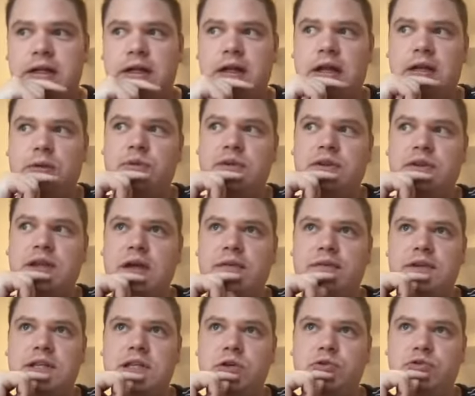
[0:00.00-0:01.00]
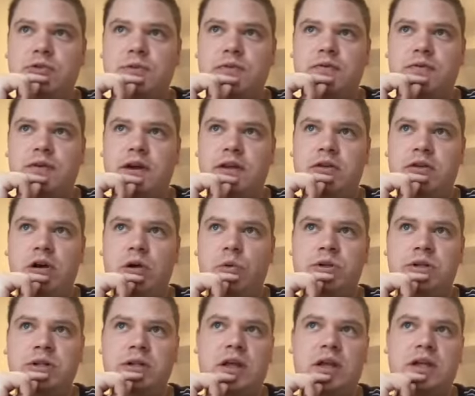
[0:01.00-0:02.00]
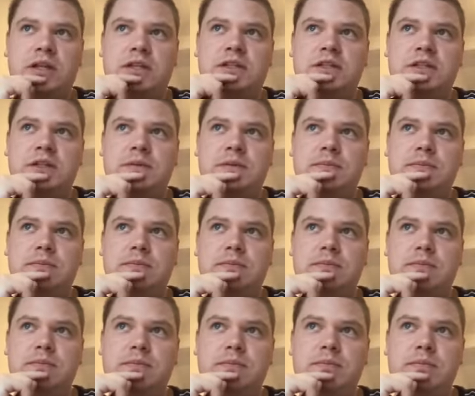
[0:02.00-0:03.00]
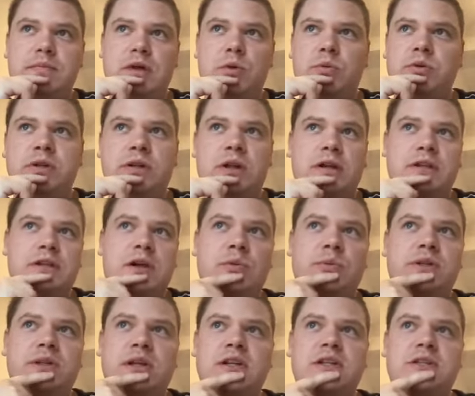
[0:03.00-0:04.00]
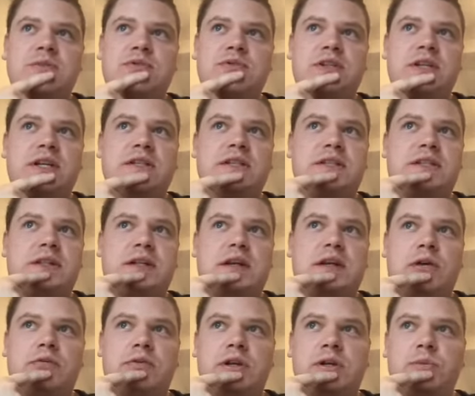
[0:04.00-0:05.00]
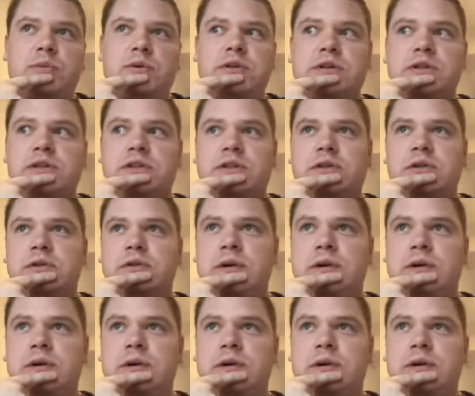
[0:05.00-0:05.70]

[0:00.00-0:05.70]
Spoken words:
And with the Avni Yildirim fight, no, I wouldn't like to predict it. I really wouldn't do.